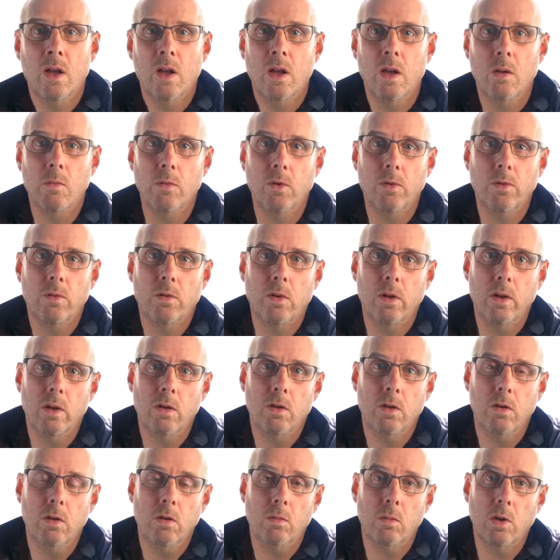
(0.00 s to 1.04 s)
a month
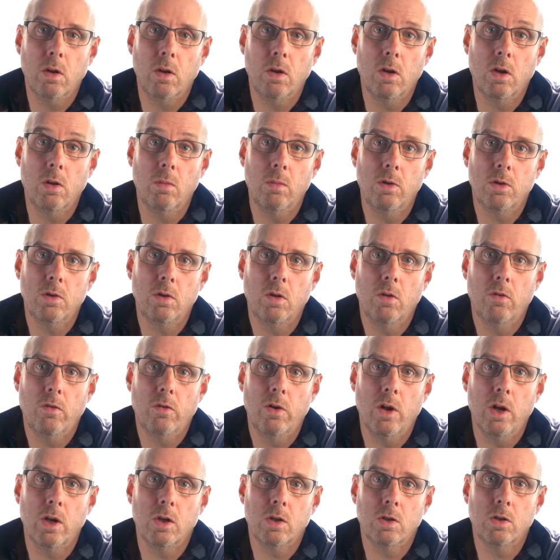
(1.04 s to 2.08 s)
later you might not be so
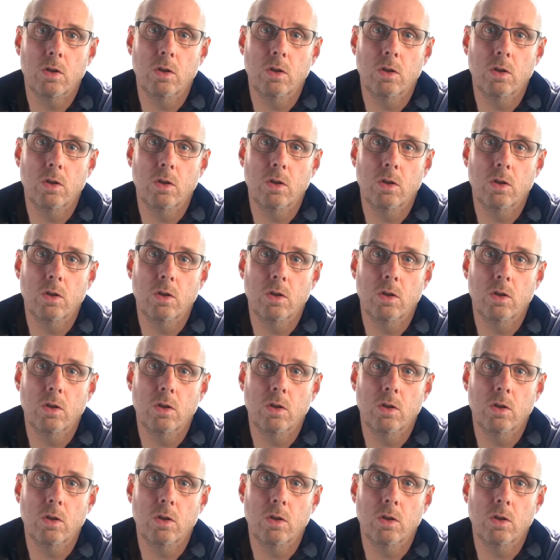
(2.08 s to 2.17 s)
fresh.